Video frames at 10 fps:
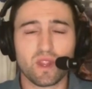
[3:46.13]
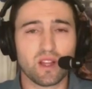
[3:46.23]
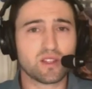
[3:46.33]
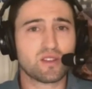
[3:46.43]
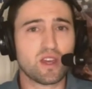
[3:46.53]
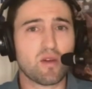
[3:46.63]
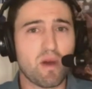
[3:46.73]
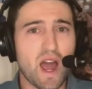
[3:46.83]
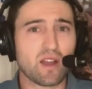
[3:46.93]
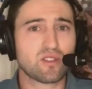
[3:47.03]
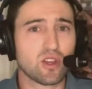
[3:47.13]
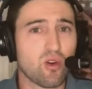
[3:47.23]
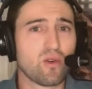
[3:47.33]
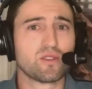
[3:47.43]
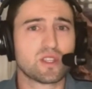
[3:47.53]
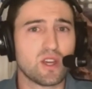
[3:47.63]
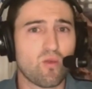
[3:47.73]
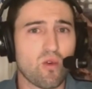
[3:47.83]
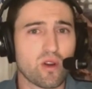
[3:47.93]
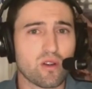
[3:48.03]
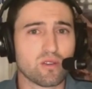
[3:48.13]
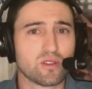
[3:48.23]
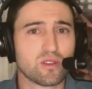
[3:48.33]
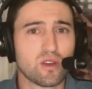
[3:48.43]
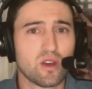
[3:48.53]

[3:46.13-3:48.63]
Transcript: let's think back to the Golden State Warriors